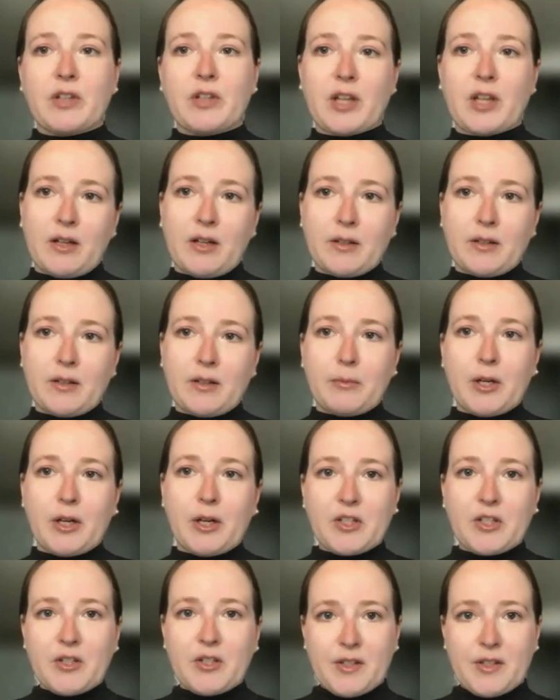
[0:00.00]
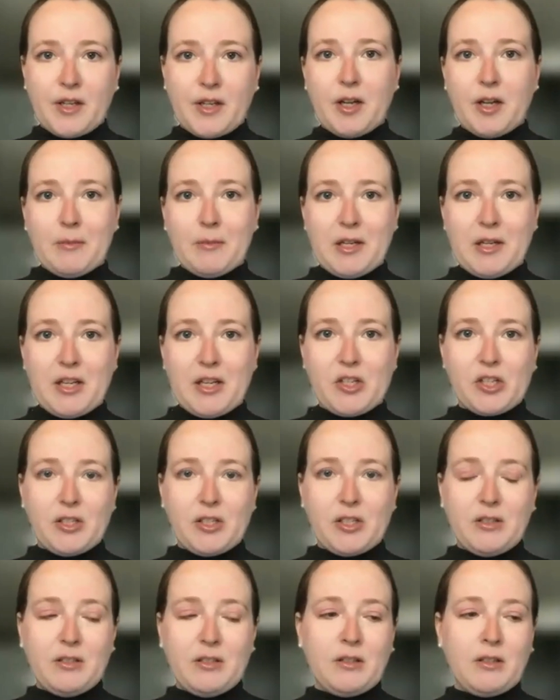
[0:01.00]
Canada production design
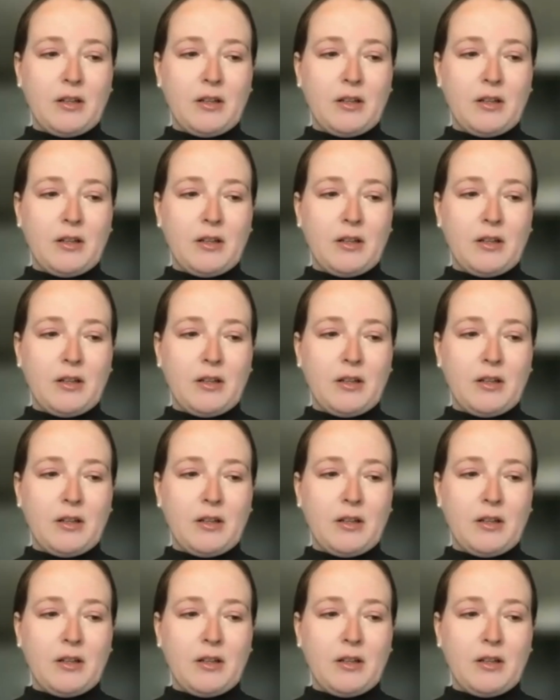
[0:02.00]
nomination.